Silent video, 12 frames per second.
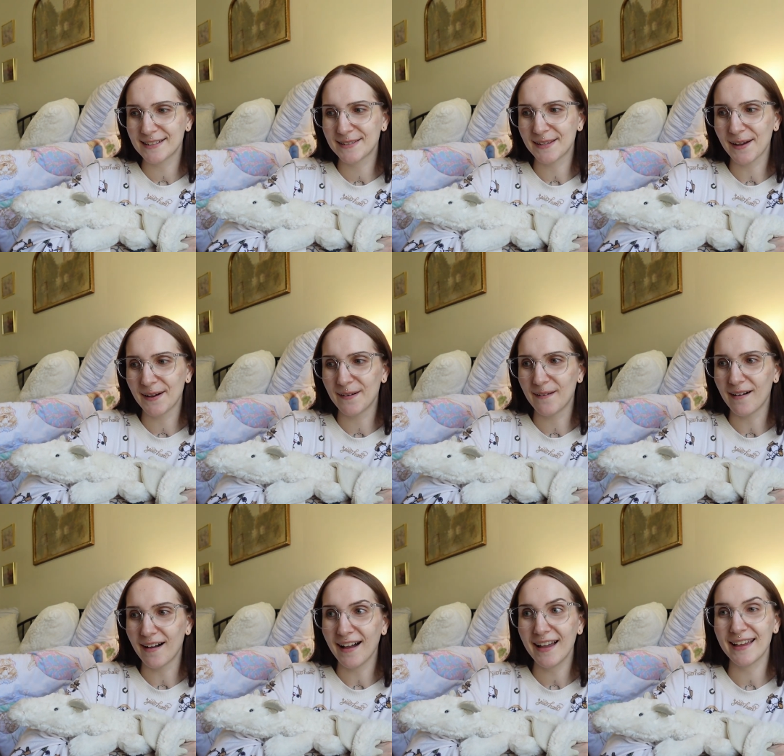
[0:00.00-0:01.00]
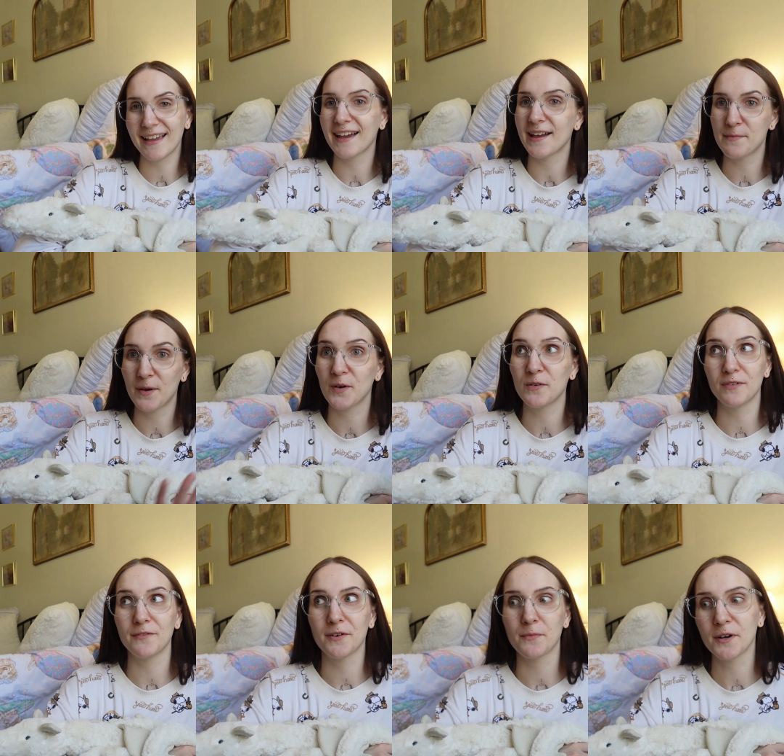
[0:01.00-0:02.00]
So I am
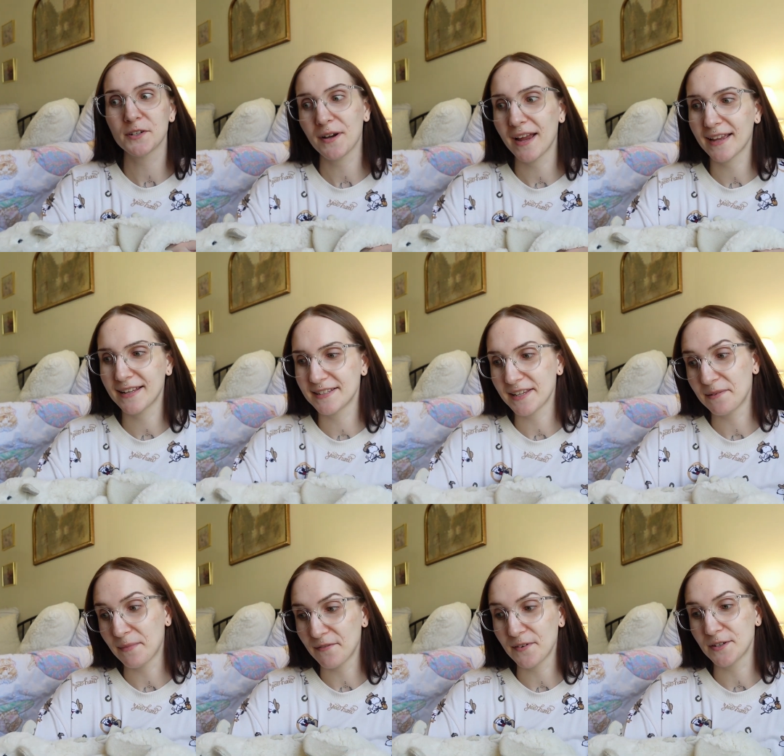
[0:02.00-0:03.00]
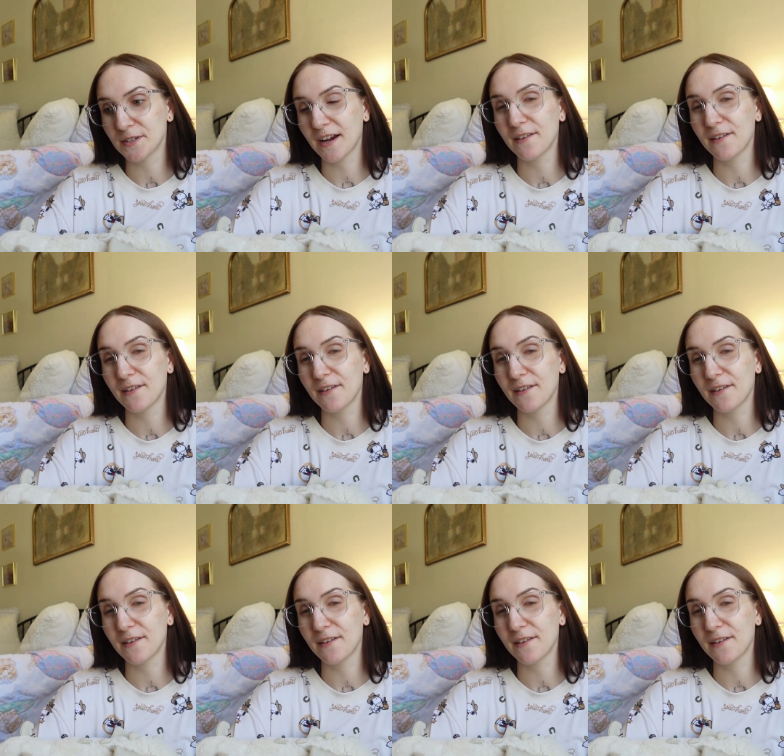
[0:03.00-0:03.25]
hopeful for more dragons in my future.